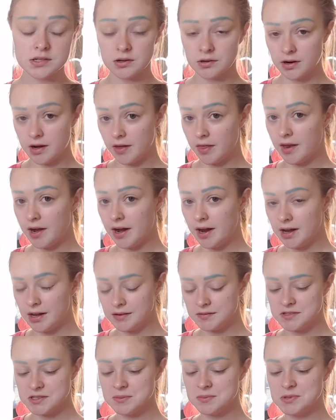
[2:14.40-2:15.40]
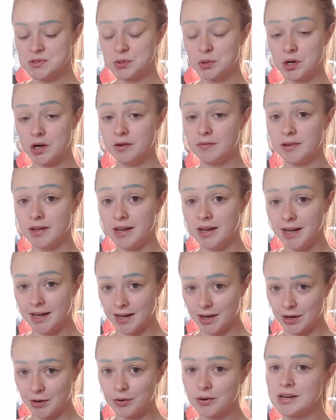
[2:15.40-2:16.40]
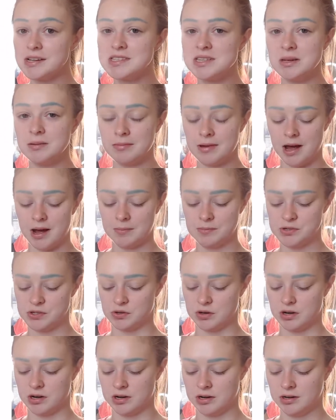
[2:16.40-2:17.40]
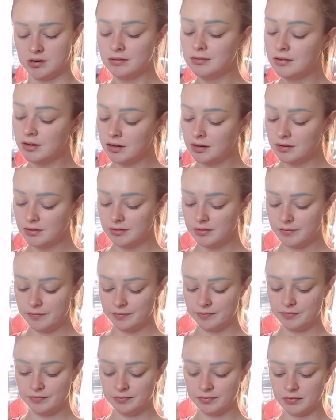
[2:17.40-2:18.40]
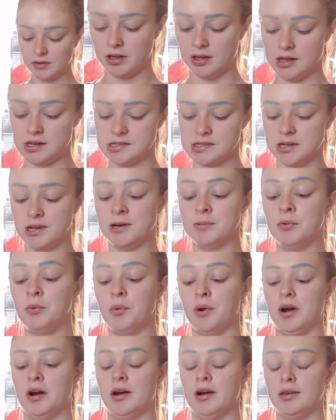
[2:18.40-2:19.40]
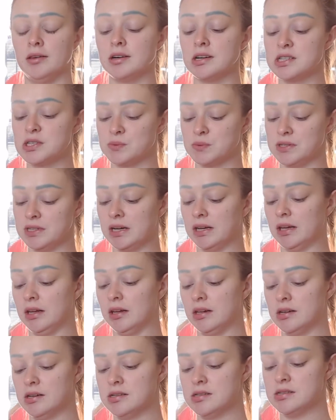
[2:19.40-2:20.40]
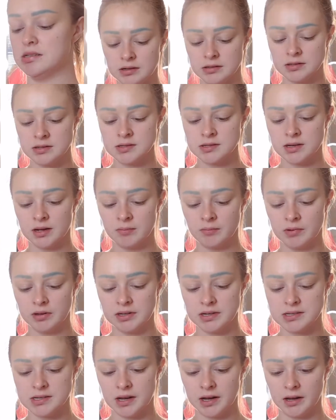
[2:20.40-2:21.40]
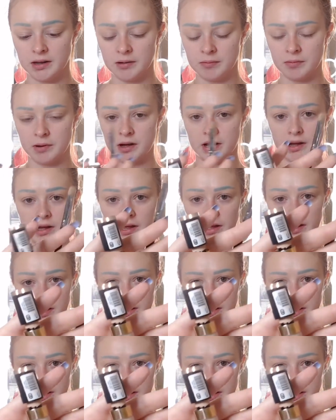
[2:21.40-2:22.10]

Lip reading: now that I have some sort of a crazy map drawn, yes, I am aware it looks ridiculous, I'm gonna take my